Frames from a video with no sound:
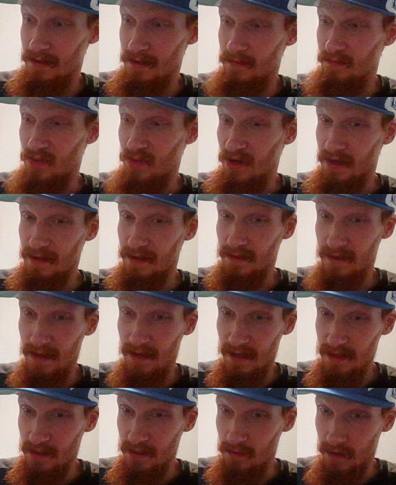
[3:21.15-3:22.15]
But
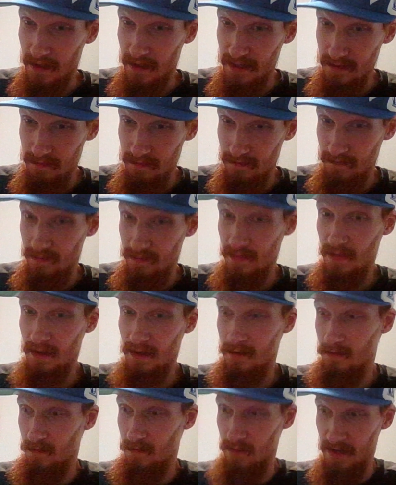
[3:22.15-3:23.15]
anyway,
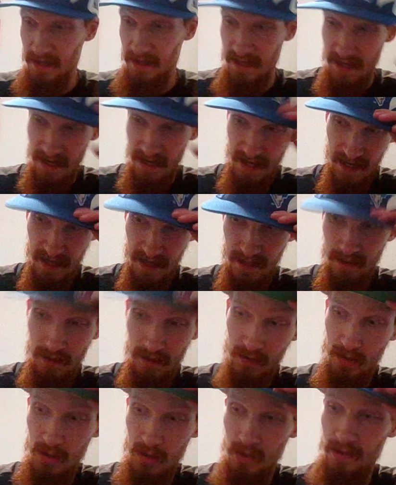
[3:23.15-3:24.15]
we had
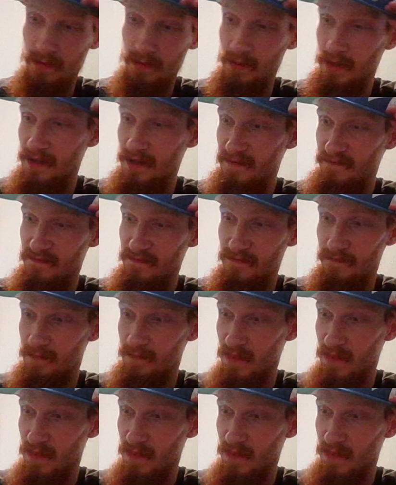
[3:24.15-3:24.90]
Jordan Love